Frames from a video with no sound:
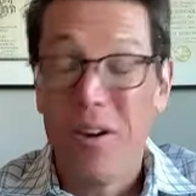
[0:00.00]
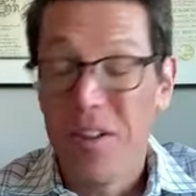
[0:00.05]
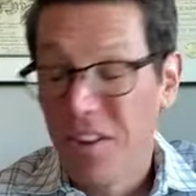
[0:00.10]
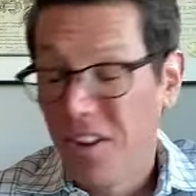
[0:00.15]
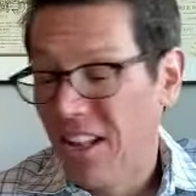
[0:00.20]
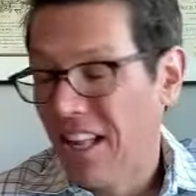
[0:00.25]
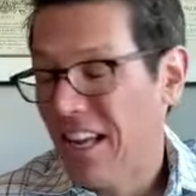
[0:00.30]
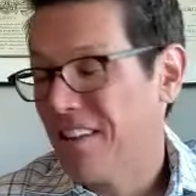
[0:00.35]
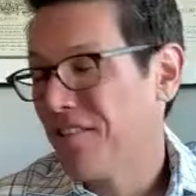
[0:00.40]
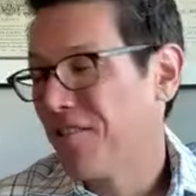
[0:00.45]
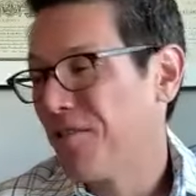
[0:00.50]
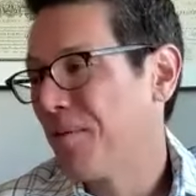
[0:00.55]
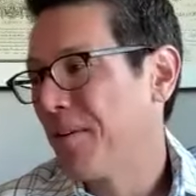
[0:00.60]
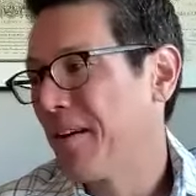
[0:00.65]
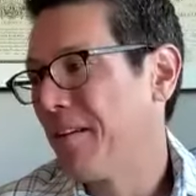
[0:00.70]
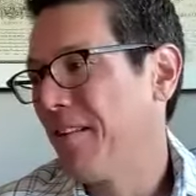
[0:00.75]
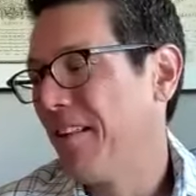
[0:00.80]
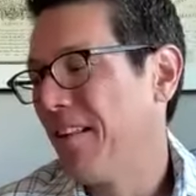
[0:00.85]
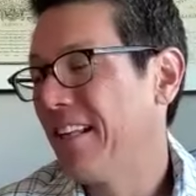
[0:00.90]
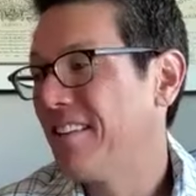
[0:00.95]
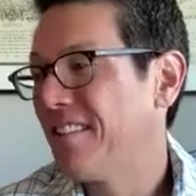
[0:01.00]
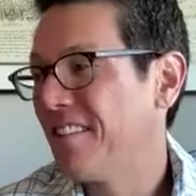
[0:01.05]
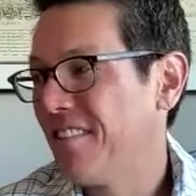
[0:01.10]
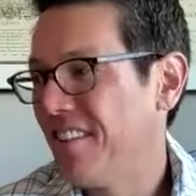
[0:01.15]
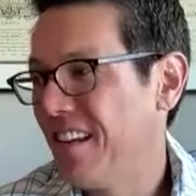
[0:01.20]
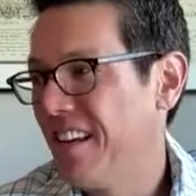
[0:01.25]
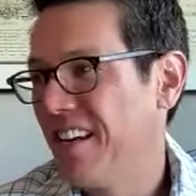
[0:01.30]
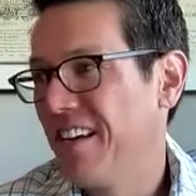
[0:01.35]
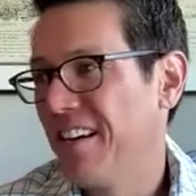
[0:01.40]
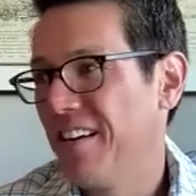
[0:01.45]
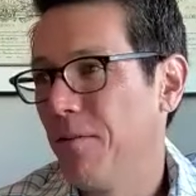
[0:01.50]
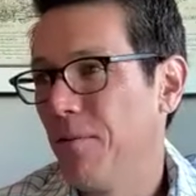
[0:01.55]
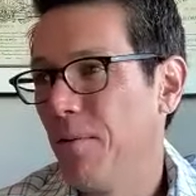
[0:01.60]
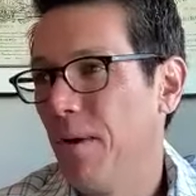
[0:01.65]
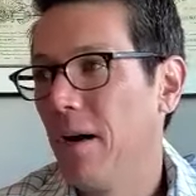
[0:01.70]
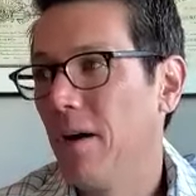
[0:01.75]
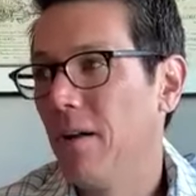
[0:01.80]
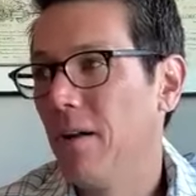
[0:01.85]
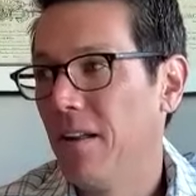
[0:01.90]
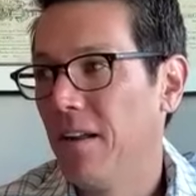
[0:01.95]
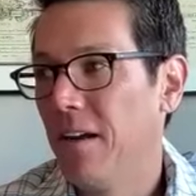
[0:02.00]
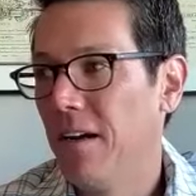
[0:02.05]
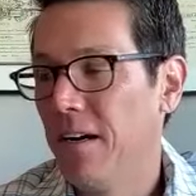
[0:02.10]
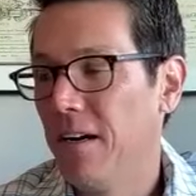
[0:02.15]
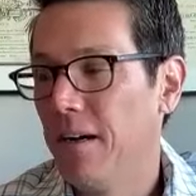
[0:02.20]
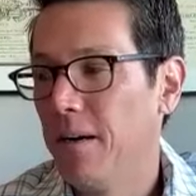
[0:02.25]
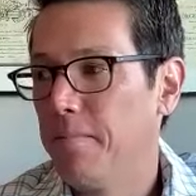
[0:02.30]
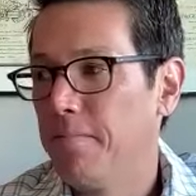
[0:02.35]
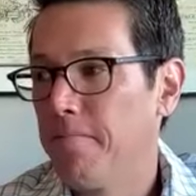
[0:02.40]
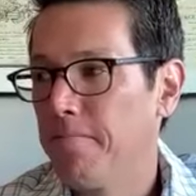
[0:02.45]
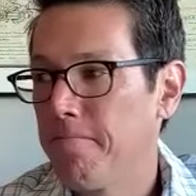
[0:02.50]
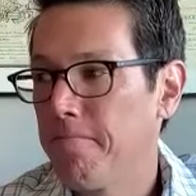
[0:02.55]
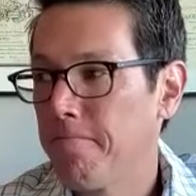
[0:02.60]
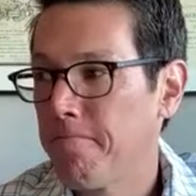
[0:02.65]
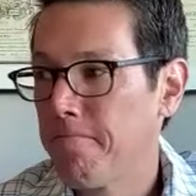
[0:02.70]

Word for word: in the last twenty, let's see. Well, um,